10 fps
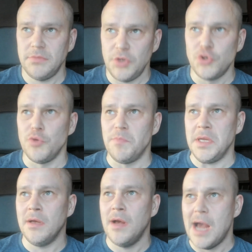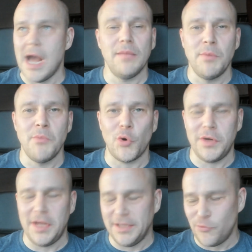used to be
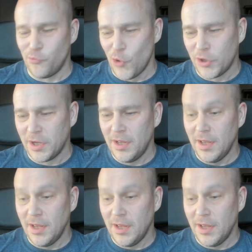album-oriented rock.